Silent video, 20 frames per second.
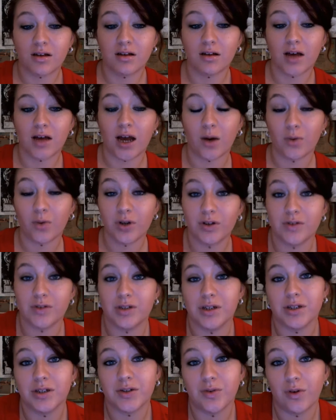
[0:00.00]
I would use
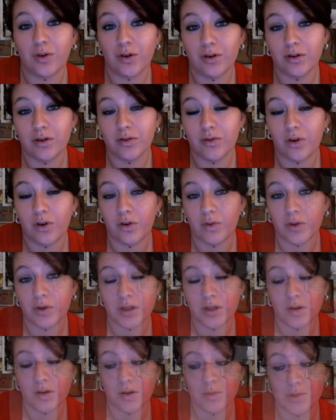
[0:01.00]
this or over
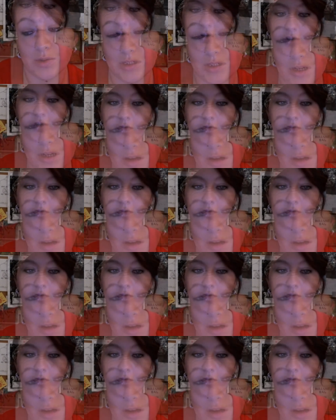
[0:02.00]
using both.